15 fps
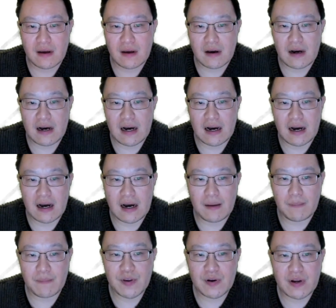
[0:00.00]

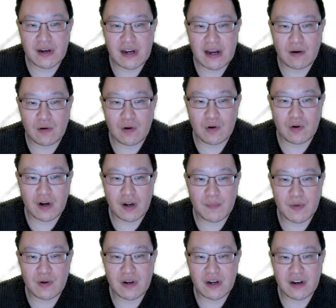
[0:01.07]
You can download a
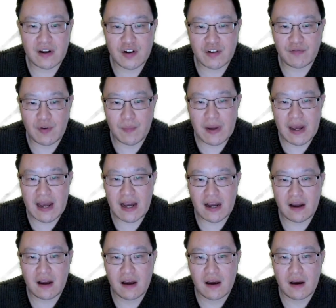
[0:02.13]
community edition for Mac,
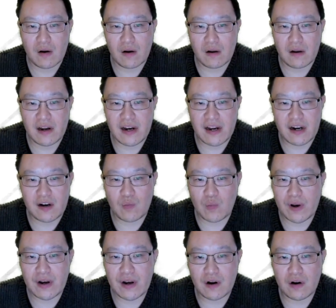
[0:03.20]
Linux,
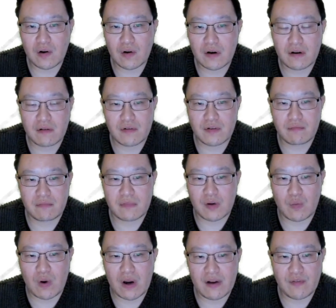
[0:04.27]
Windows,
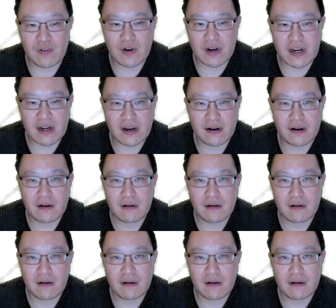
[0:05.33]
whatever it is.